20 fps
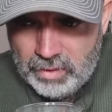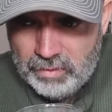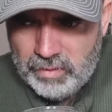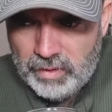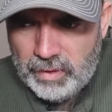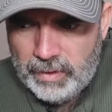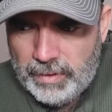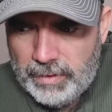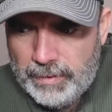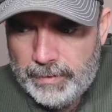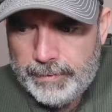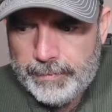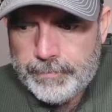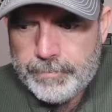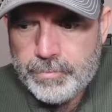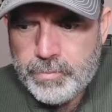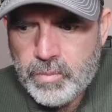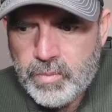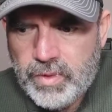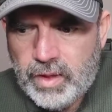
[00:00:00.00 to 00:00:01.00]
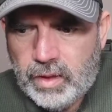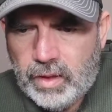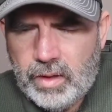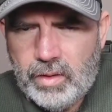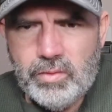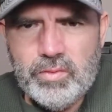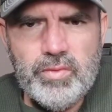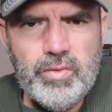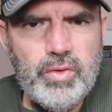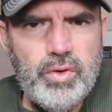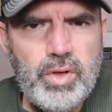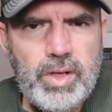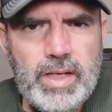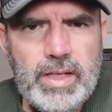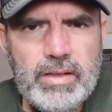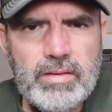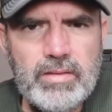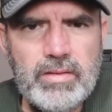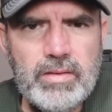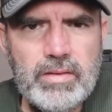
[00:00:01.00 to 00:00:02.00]
bit of a um,
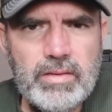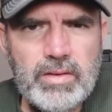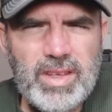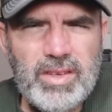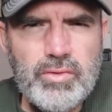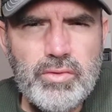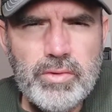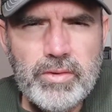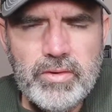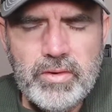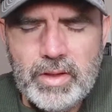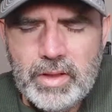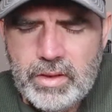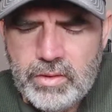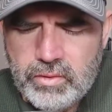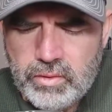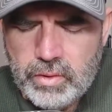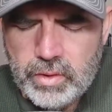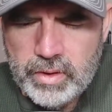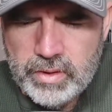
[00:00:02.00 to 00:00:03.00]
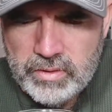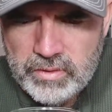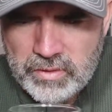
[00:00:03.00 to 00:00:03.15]
fruity, citrusy sort of